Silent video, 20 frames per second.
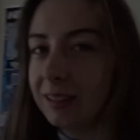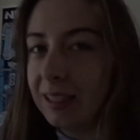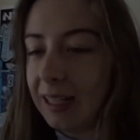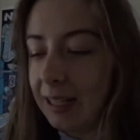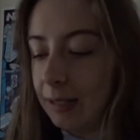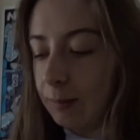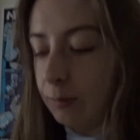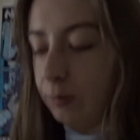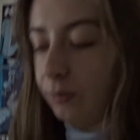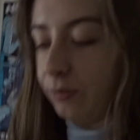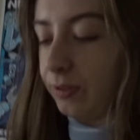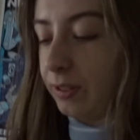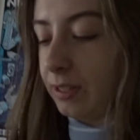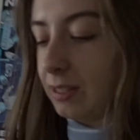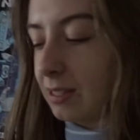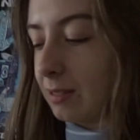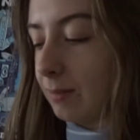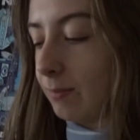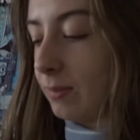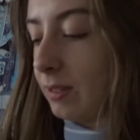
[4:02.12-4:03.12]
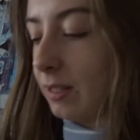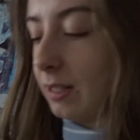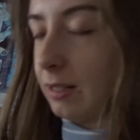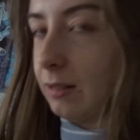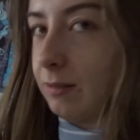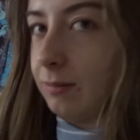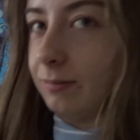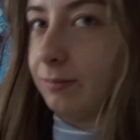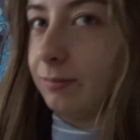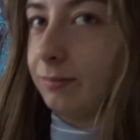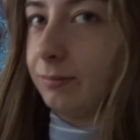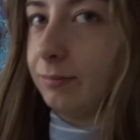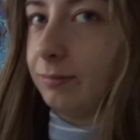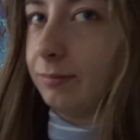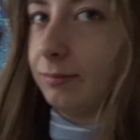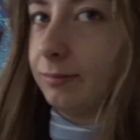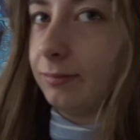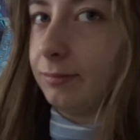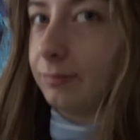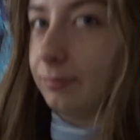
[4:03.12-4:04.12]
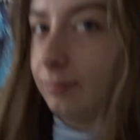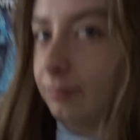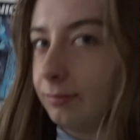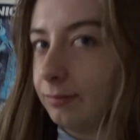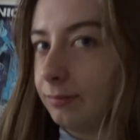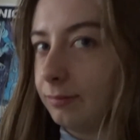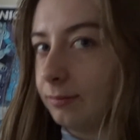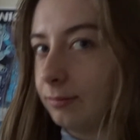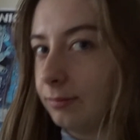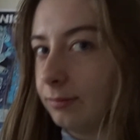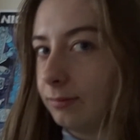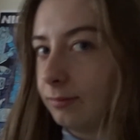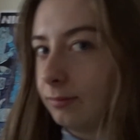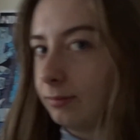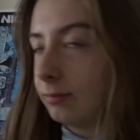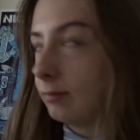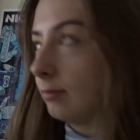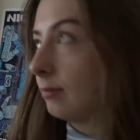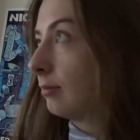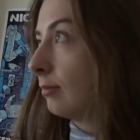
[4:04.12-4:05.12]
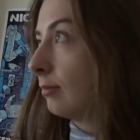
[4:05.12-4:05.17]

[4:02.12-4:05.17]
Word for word: Nah, we'll figure something out. Uh, what? We did a